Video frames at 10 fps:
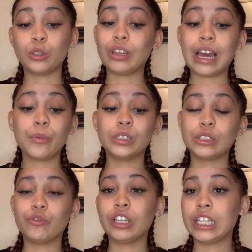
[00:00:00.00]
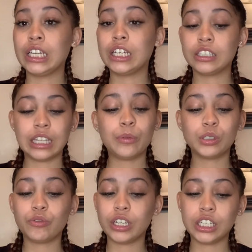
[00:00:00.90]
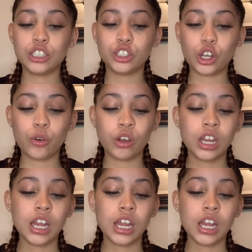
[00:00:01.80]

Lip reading: So that was a really good show.